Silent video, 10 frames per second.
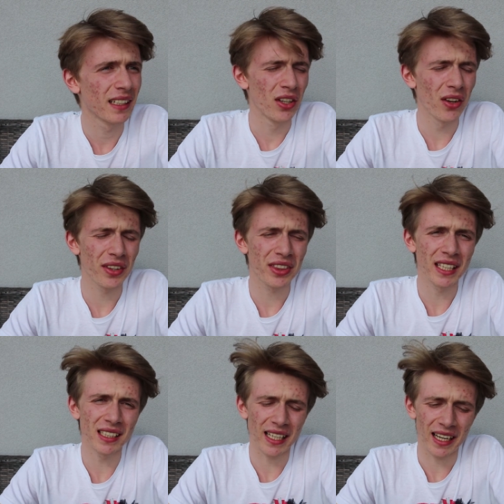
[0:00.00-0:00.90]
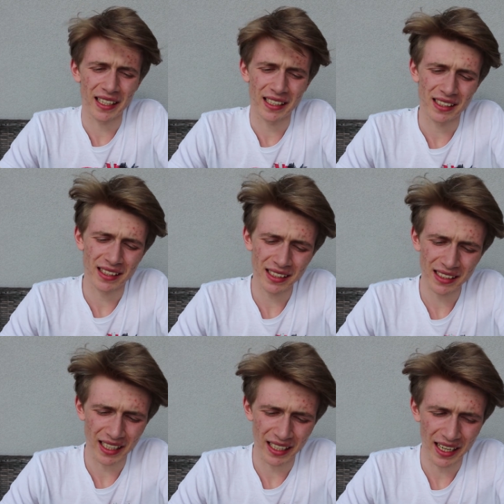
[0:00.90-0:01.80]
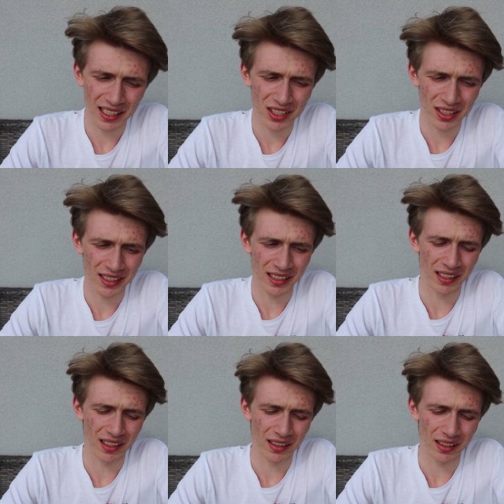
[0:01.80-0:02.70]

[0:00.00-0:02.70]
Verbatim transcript: you know the thing that I the thing that I actually